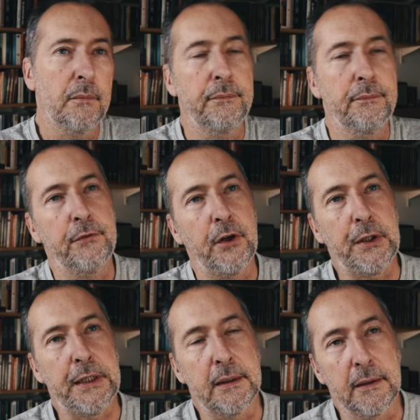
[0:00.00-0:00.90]

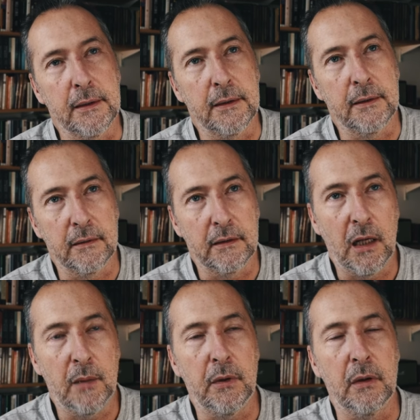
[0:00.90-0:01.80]
very
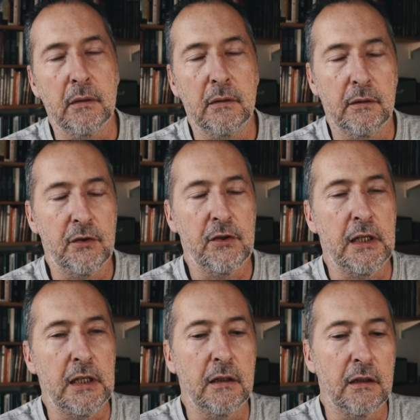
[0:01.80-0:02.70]
gullible,
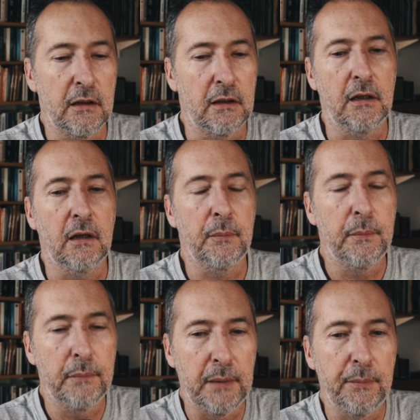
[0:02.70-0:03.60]
silly young
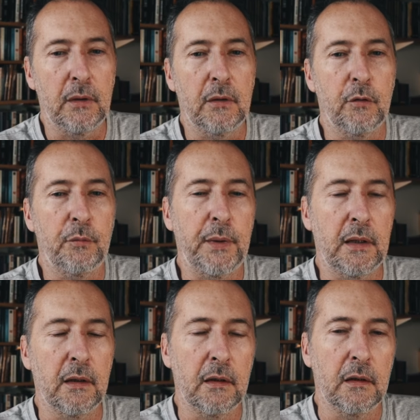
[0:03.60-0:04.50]
people who've been
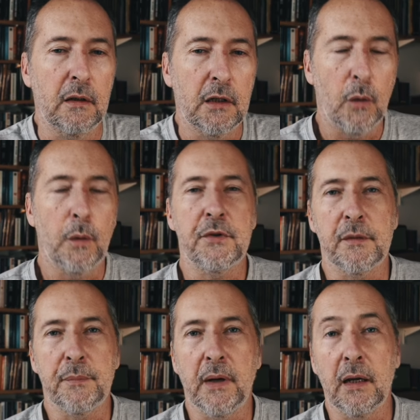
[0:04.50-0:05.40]

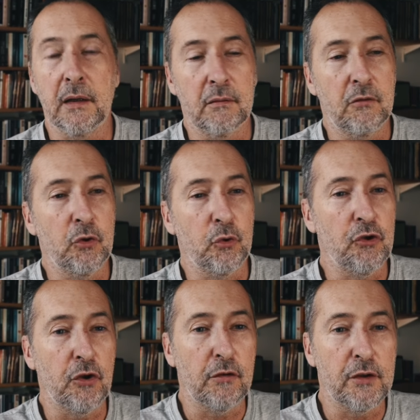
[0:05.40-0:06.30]
co-opted by George
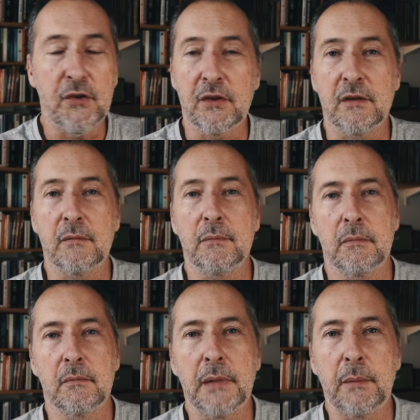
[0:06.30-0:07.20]
Soros and
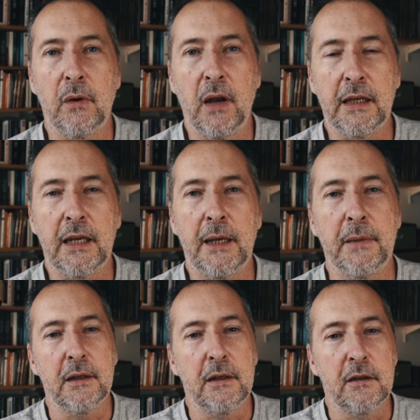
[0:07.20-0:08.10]
people like him
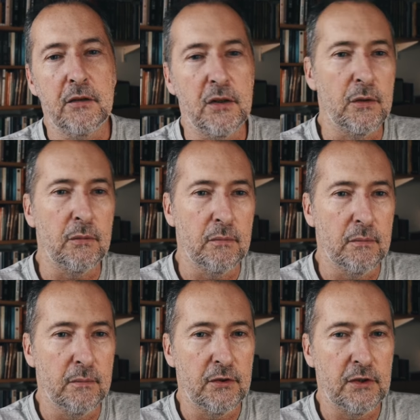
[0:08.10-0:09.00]
to
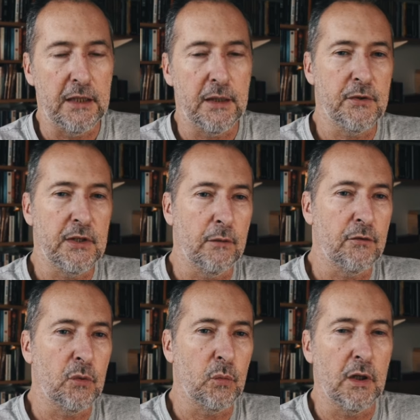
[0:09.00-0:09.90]
stick themselves
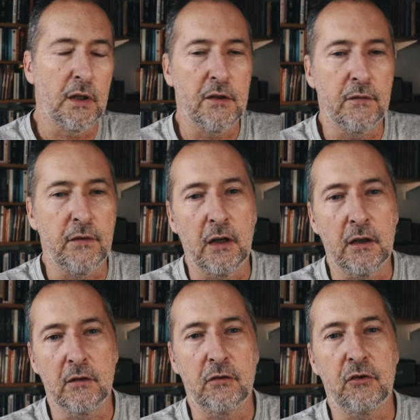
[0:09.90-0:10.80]
to works of art
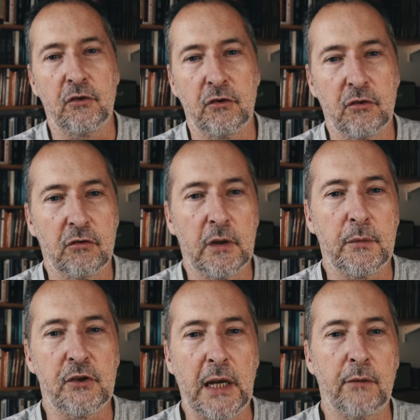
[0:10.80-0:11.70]
and scream and
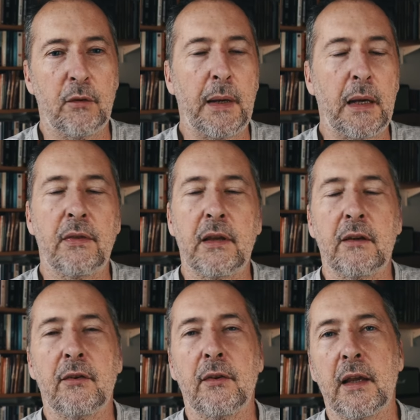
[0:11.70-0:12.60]
shout about
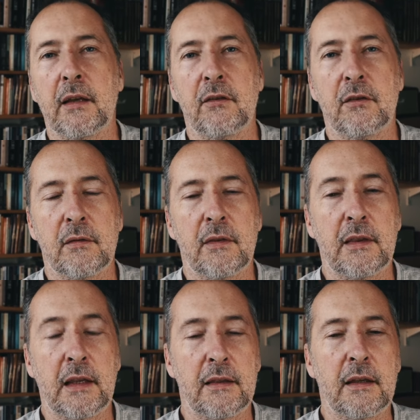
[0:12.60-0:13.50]
things that
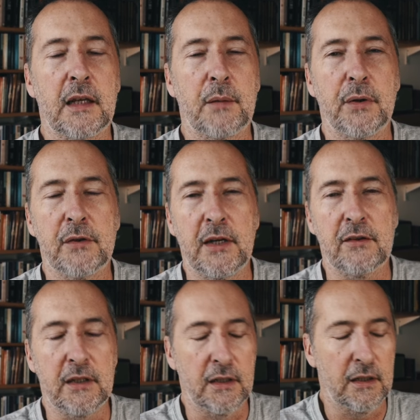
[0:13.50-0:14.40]
they think they're
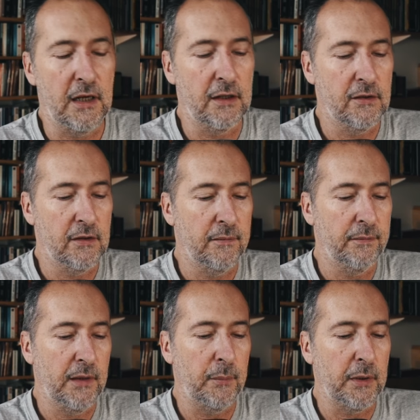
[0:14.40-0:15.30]
protesting against.
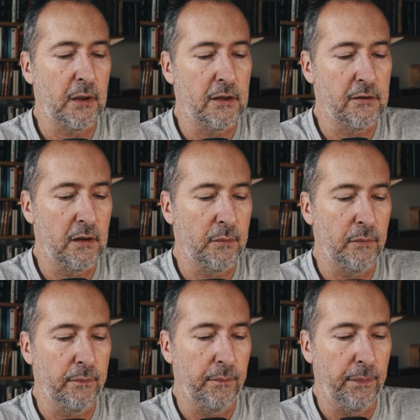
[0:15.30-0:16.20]
They'd be a good example.
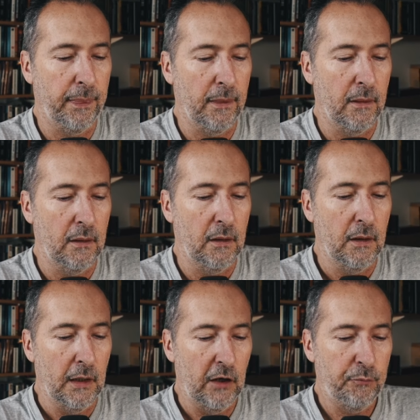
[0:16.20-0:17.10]

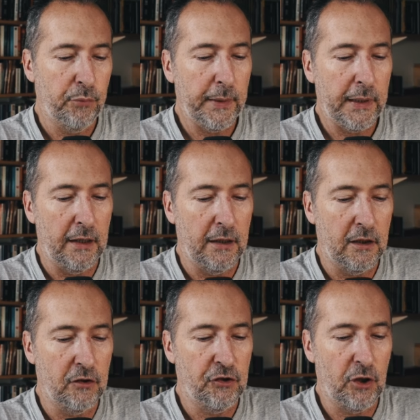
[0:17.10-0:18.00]
If propaganda
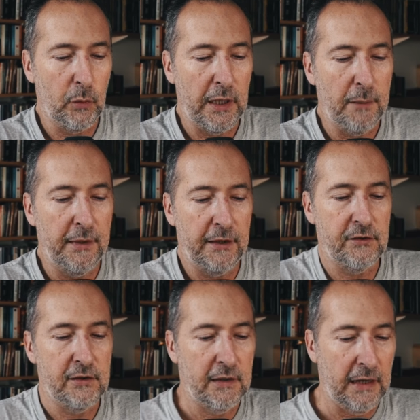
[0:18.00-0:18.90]
can show him
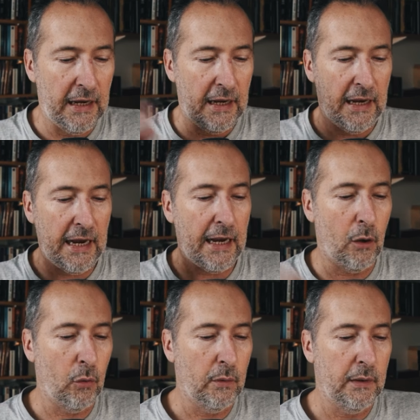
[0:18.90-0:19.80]
this
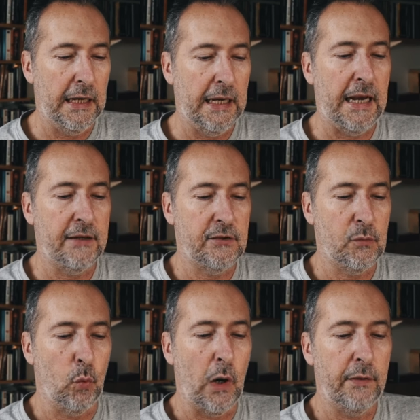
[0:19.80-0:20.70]
how, it has
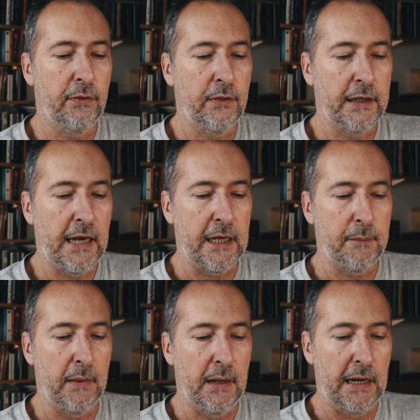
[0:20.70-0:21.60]
won the
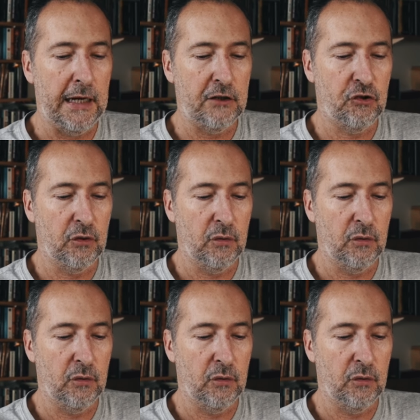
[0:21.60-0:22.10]
game. Action